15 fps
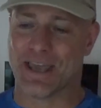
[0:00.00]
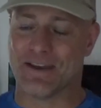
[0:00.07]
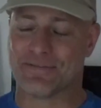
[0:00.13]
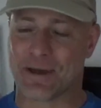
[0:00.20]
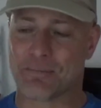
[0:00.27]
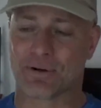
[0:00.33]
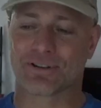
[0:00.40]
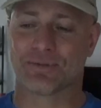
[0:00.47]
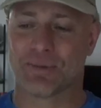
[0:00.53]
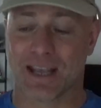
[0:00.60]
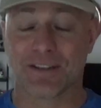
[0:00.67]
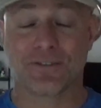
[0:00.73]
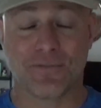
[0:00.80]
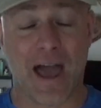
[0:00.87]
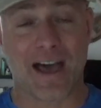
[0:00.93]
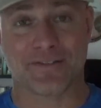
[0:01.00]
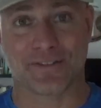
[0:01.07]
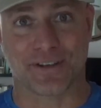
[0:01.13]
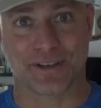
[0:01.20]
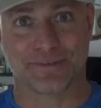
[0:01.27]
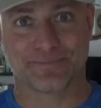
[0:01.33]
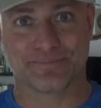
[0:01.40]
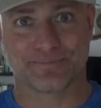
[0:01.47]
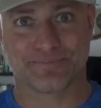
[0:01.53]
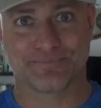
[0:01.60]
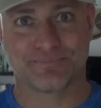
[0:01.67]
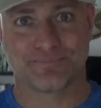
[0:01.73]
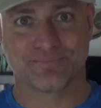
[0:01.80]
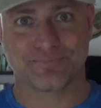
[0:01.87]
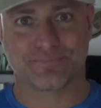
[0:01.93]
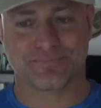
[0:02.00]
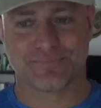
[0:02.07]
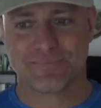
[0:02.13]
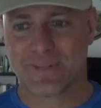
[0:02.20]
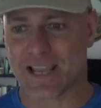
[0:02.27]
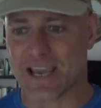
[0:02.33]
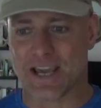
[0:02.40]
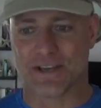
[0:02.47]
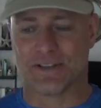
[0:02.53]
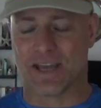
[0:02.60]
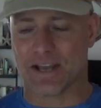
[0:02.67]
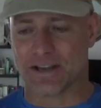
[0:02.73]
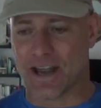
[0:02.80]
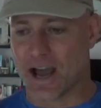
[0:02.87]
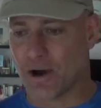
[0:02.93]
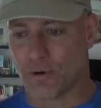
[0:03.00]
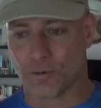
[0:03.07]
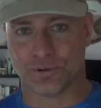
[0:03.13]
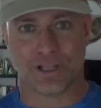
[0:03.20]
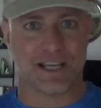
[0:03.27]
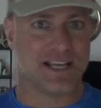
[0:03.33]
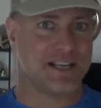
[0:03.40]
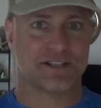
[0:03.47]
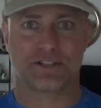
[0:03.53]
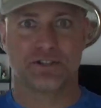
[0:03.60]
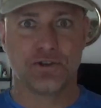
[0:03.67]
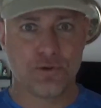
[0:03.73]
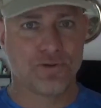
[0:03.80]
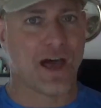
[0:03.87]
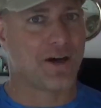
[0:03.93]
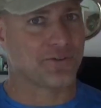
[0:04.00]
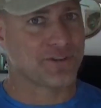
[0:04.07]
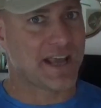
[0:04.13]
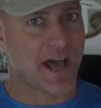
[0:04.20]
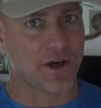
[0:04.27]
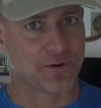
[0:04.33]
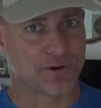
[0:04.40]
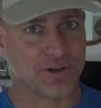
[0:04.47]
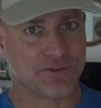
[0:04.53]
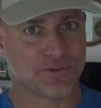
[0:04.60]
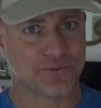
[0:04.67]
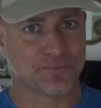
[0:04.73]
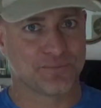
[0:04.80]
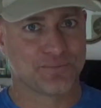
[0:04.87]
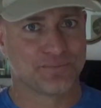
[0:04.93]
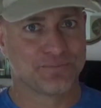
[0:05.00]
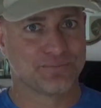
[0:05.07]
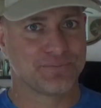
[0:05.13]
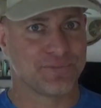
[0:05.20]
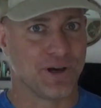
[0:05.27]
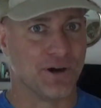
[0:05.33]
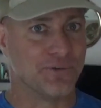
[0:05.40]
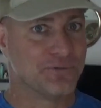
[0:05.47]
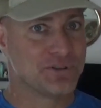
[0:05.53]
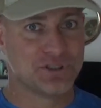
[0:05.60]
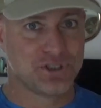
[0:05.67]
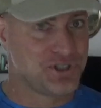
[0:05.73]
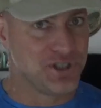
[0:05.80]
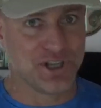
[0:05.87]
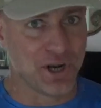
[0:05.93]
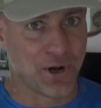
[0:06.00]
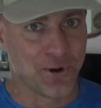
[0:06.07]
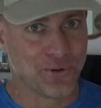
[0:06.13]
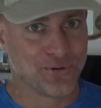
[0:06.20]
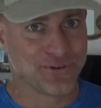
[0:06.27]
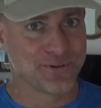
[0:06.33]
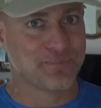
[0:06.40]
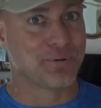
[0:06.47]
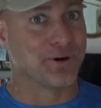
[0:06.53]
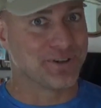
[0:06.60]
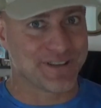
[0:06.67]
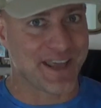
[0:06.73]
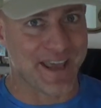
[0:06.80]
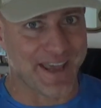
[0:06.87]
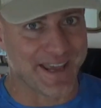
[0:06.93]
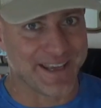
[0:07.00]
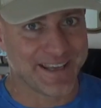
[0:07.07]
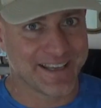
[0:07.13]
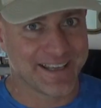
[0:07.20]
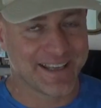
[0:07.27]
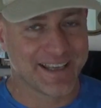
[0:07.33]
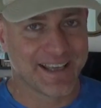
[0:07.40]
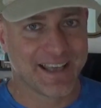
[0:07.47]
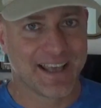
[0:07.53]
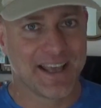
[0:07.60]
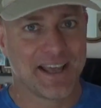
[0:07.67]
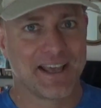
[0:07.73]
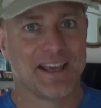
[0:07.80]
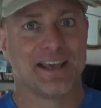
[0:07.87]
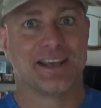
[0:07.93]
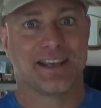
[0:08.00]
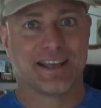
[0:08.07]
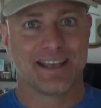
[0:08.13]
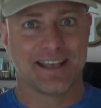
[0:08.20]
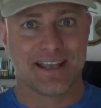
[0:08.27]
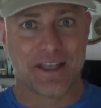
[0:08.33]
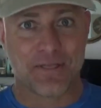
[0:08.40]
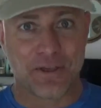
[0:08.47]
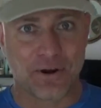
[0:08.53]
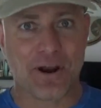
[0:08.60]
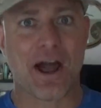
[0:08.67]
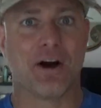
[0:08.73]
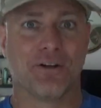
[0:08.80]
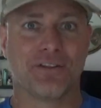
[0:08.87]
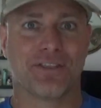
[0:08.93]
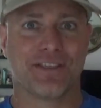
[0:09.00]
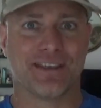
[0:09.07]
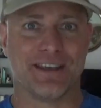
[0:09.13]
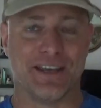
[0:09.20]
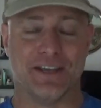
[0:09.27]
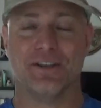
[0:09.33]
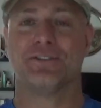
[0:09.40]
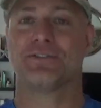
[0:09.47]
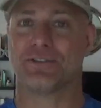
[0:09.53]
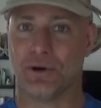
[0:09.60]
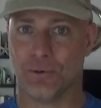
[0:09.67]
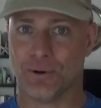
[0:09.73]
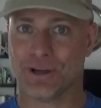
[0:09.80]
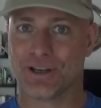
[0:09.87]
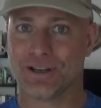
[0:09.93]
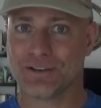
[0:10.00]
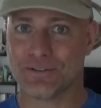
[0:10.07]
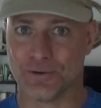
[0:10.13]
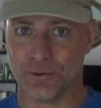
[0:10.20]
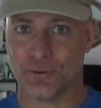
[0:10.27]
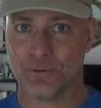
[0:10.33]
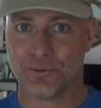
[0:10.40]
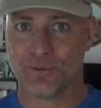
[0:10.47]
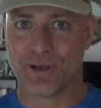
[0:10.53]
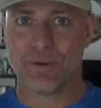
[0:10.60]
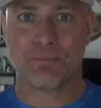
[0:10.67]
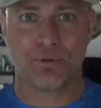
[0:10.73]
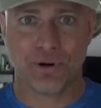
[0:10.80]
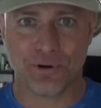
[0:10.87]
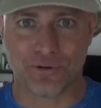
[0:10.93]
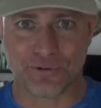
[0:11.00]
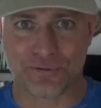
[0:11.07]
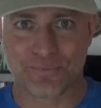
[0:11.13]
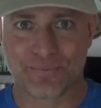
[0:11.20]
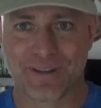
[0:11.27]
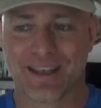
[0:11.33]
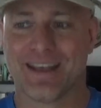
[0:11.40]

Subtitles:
If that person begins fasting and they now only eat 2,000 calories of Cheetos per day, their health is going to improve.